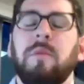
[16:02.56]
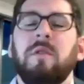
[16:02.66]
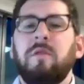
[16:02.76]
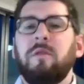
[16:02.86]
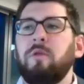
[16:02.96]

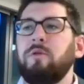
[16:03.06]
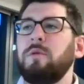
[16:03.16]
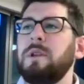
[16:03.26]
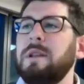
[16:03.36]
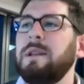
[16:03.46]

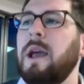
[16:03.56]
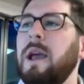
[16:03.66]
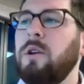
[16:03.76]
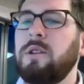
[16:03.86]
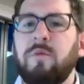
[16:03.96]
So
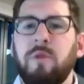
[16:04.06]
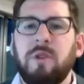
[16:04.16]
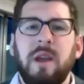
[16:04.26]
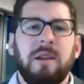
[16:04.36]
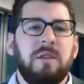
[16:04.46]
now I just want
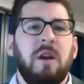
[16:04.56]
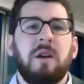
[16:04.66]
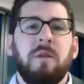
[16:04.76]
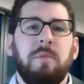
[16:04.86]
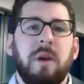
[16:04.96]
to kind of
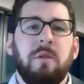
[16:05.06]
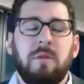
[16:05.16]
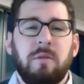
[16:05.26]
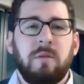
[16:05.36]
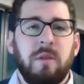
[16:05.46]
talk about
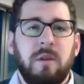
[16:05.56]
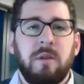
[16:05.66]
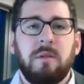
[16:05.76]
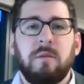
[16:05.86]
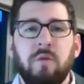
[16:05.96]
the
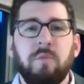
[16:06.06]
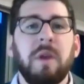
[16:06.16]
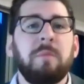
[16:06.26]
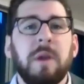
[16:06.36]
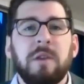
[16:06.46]
sort of
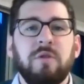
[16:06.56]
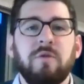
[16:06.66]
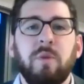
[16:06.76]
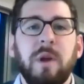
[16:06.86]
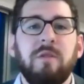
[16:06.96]
big picture of
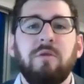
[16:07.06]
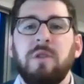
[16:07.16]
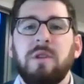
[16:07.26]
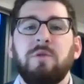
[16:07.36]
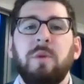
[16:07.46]

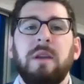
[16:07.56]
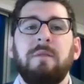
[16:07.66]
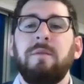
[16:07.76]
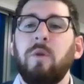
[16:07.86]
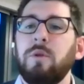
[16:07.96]
23 and
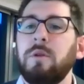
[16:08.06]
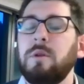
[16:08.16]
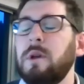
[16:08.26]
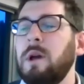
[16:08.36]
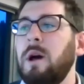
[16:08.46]
24.
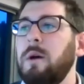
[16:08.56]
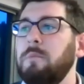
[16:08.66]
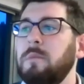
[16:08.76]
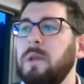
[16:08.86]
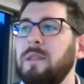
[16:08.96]

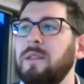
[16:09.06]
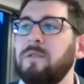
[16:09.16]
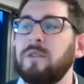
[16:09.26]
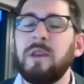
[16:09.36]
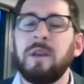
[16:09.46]
And
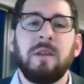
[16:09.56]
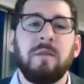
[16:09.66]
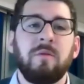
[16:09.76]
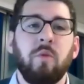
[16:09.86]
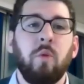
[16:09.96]
this
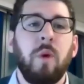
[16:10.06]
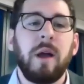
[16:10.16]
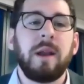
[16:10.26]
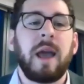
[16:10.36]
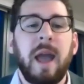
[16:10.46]
is
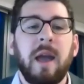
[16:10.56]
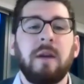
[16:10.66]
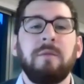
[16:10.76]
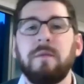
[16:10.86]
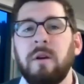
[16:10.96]
one
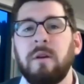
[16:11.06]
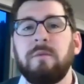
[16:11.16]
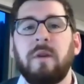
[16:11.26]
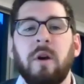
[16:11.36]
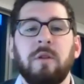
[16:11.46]
half
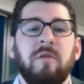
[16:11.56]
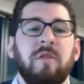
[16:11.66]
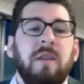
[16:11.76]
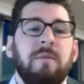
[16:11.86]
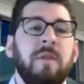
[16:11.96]
of our
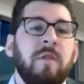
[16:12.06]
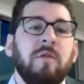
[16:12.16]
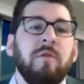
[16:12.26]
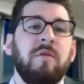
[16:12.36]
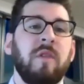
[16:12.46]
state
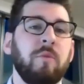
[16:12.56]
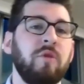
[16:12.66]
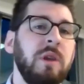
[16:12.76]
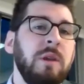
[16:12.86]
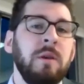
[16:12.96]
fiscal
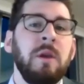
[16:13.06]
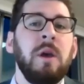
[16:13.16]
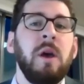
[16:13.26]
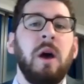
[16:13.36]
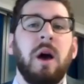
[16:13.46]
summary.
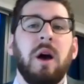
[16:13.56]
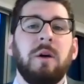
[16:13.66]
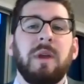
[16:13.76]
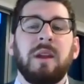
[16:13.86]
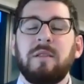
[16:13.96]

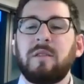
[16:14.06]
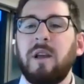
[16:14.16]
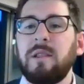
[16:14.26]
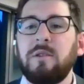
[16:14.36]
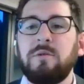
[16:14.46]
And it's
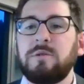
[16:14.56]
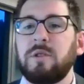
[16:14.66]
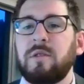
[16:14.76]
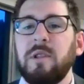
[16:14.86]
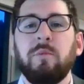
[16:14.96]
got
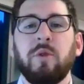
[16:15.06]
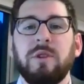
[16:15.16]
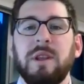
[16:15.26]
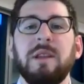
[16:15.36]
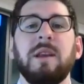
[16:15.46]
just a little more
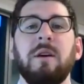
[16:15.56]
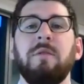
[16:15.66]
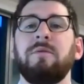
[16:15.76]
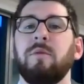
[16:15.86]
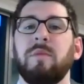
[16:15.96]
detail
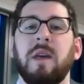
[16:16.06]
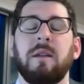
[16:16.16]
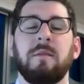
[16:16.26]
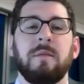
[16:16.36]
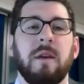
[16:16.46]
from
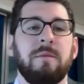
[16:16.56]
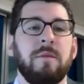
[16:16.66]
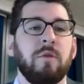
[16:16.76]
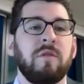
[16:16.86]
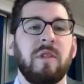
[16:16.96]
that
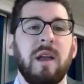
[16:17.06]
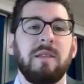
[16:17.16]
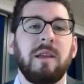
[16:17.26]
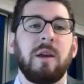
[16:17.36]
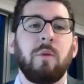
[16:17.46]
first
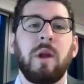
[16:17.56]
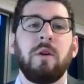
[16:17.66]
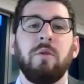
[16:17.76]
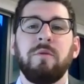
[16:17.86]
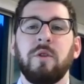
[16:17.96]
slide that I went
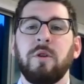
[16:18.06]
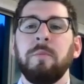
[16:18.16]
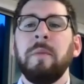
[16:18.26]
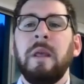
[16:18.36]
over.